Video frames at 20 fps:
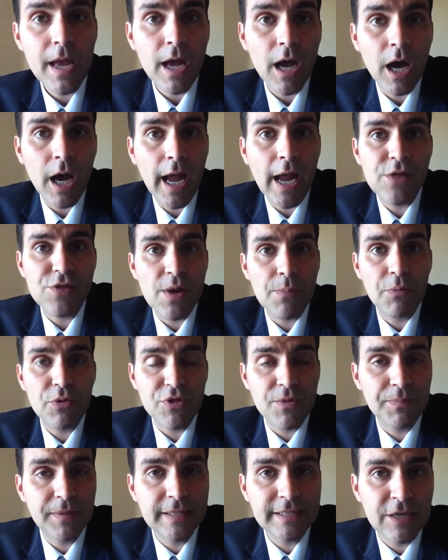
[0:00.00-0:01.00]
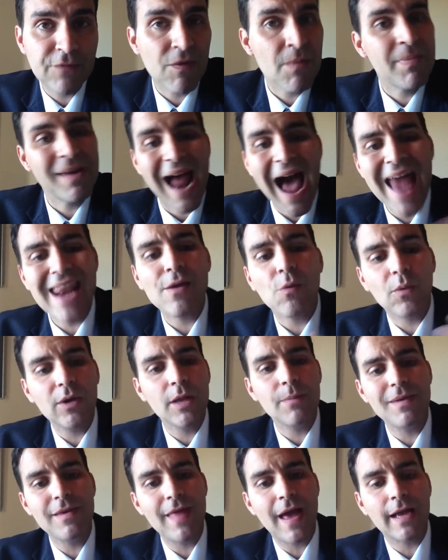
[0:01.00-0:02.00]
ends up with something different. But I didn't want to
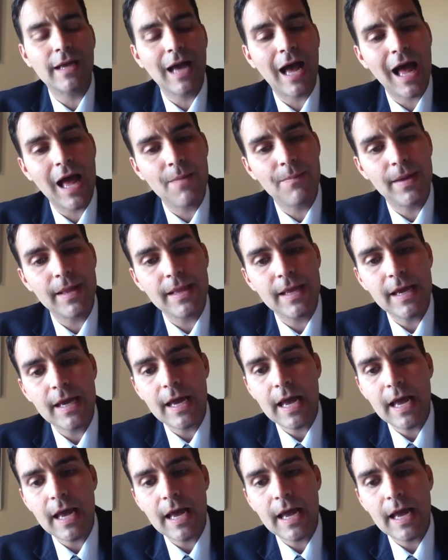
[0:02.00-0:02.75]
be that guy, but,